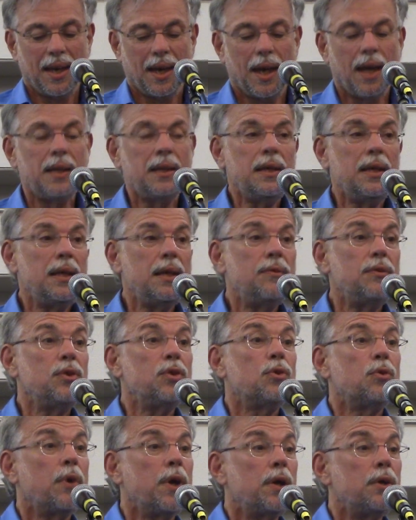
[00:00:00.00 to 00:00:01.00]
And the
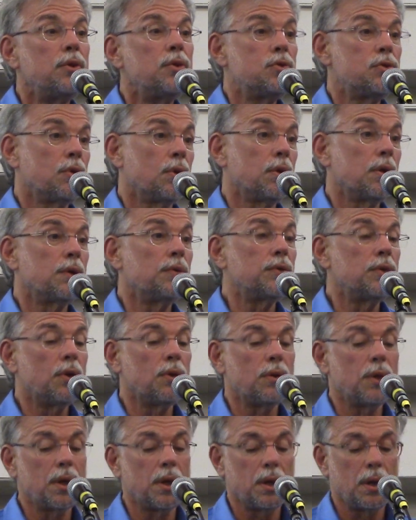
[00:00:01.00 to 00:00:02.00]
even greater joy of
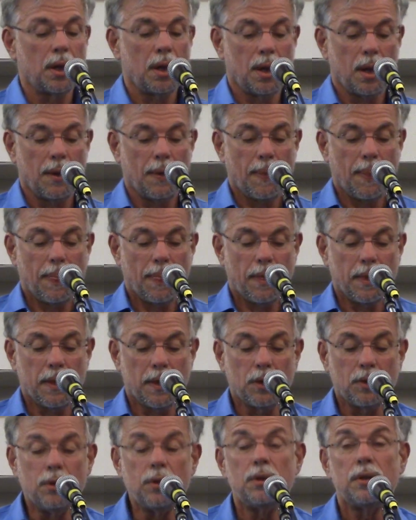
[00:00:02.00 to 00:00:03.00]
knowing that
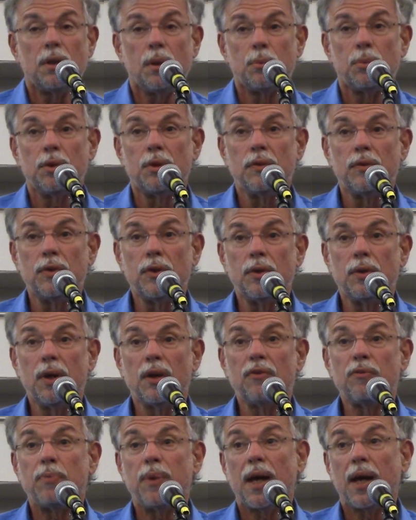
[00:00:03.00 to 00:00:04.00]
a good number of you
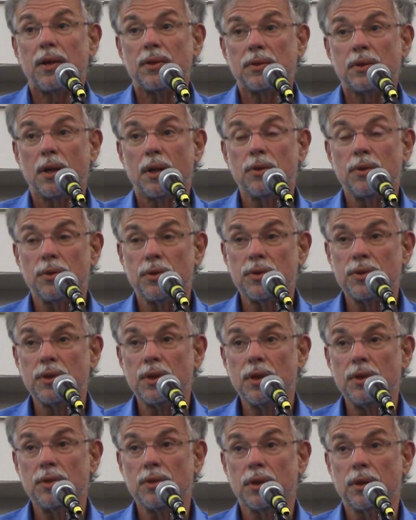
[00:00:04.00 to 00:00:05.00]
have passed on those
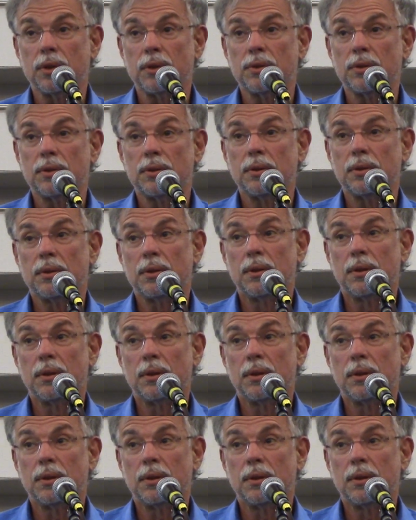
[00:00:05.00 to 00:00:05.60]
teachings